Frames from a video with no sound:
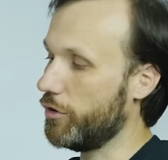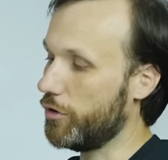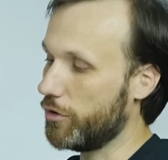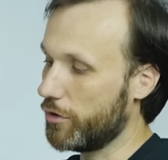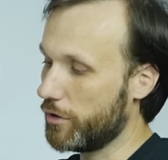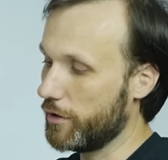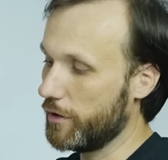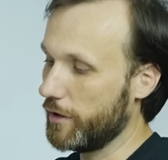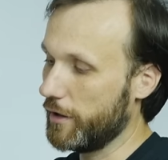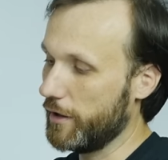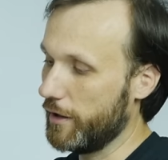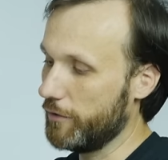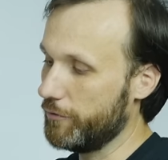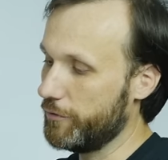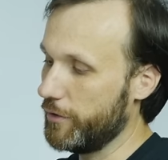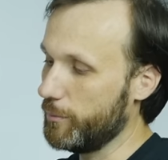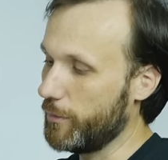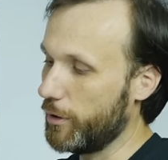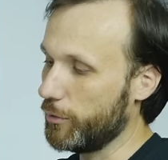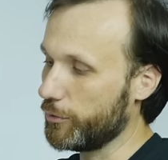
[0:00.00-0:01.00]
or a
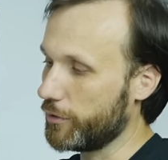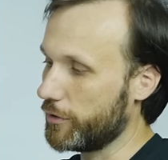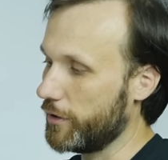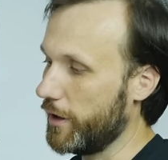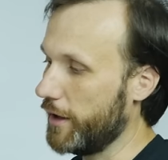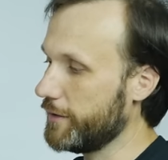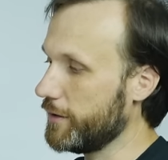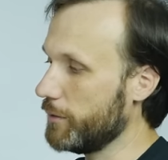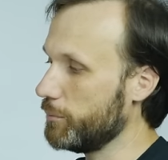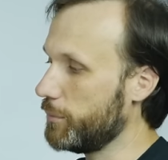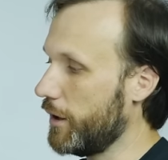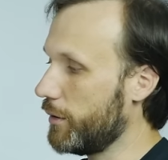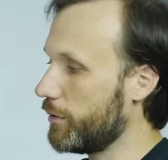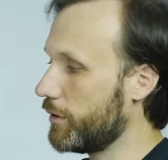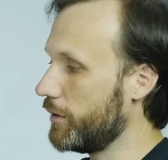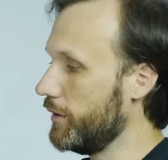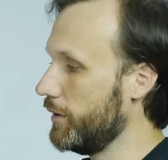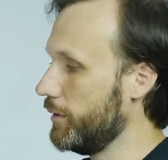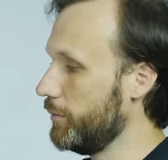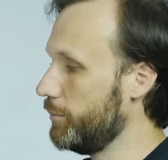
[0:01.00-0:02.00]
V-mount or Anton
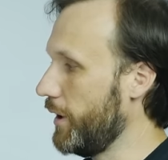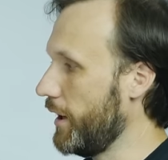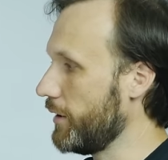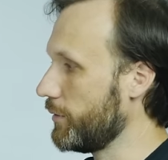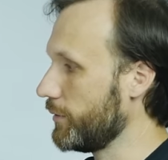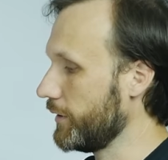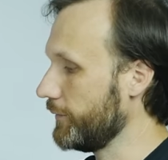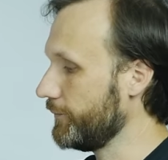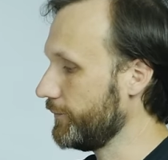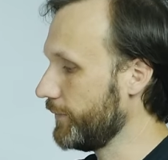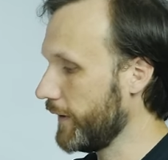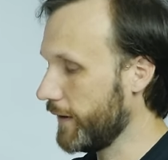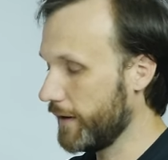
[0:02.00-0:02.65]
Bauer battery.